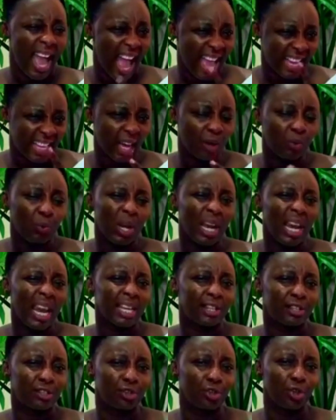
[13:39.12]
I can
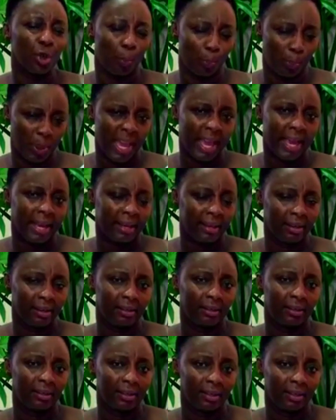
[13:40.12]
relate to your pain.
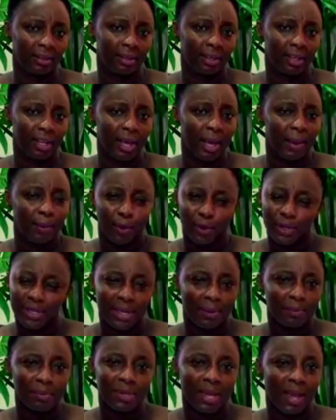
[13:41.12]
Because
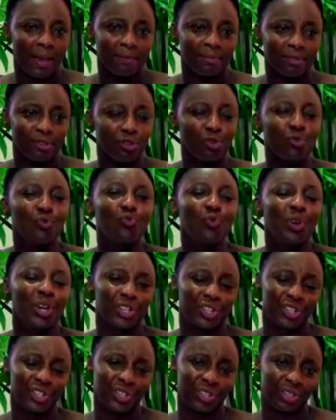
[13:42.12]
sometimes you
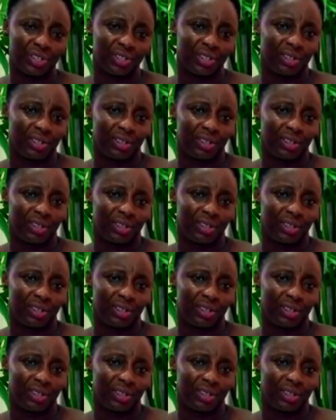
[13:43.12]
wish